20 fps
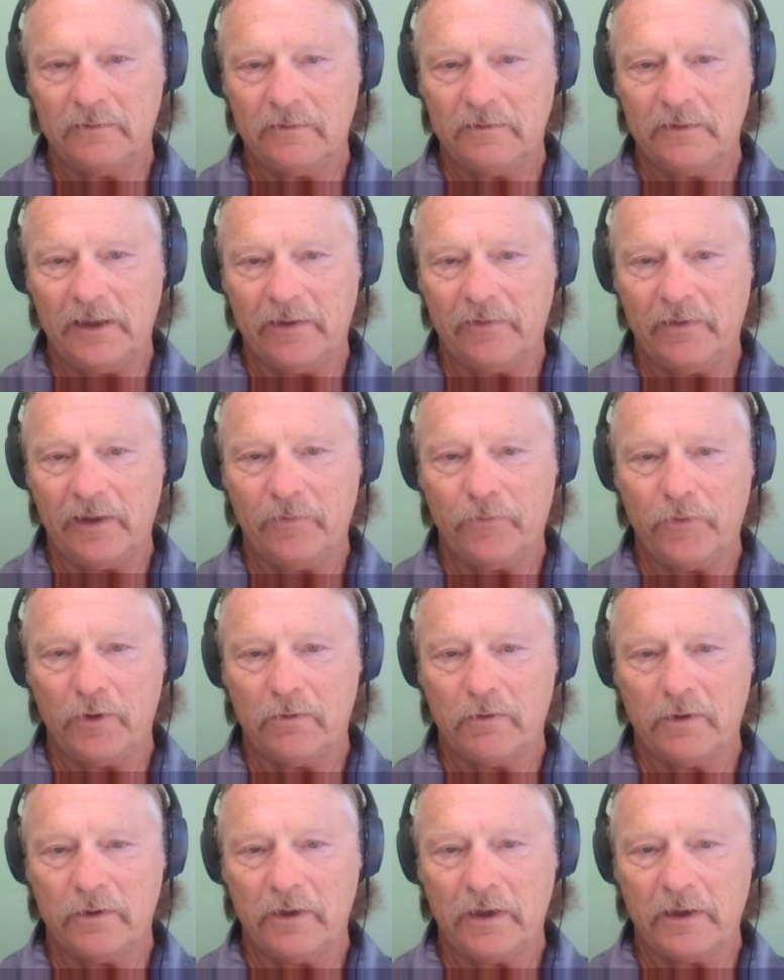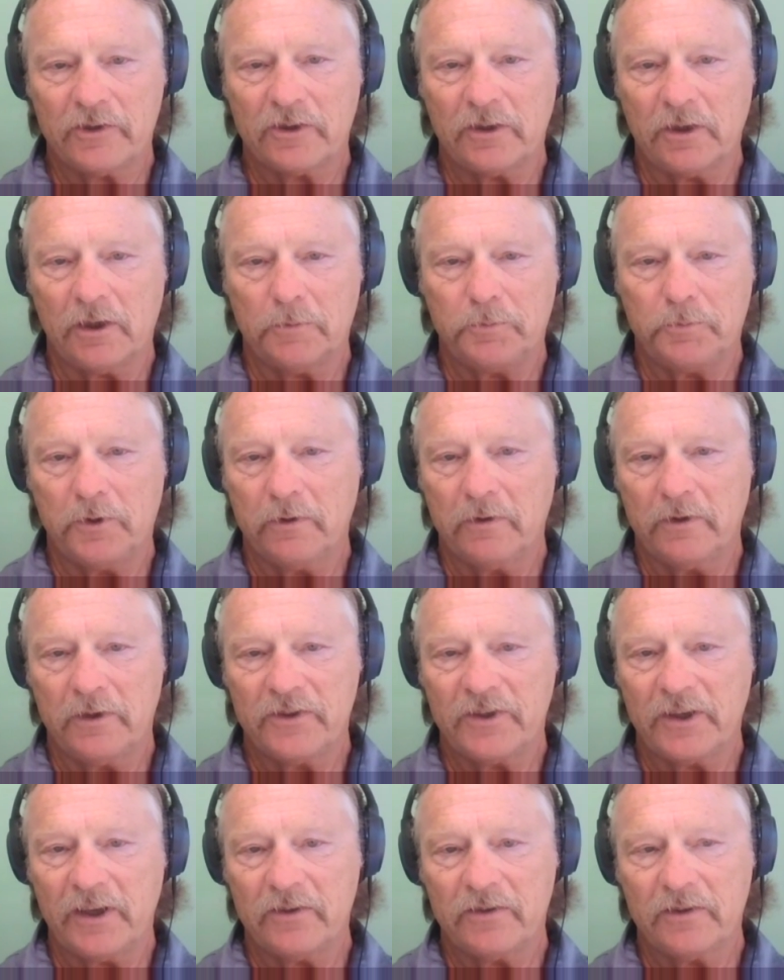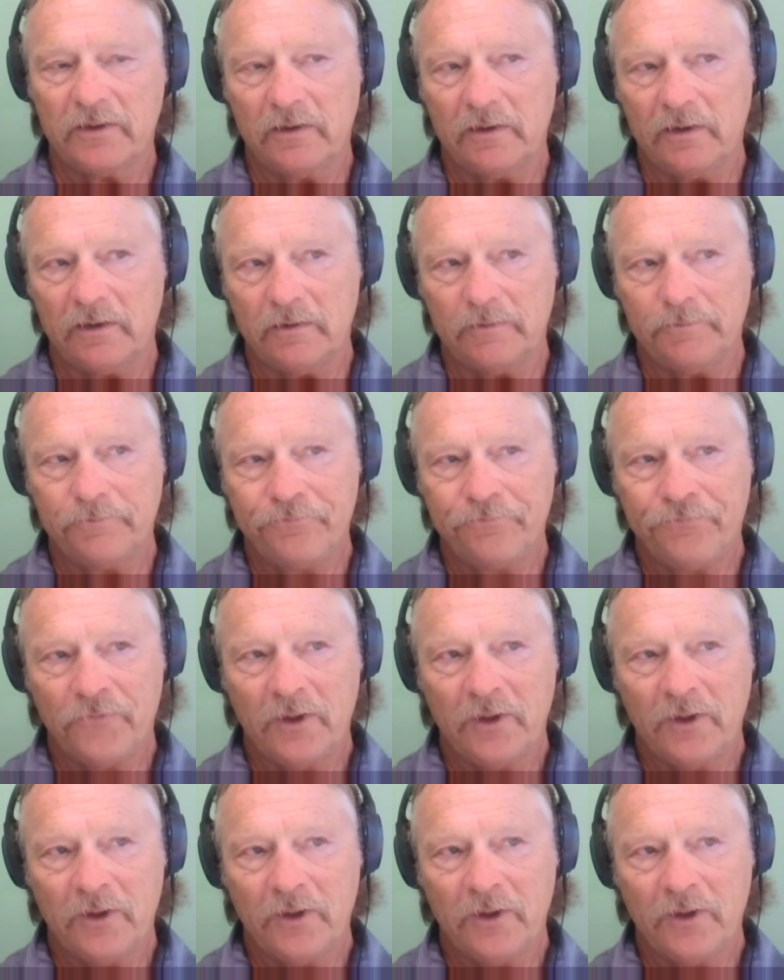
if you're a startup organization, the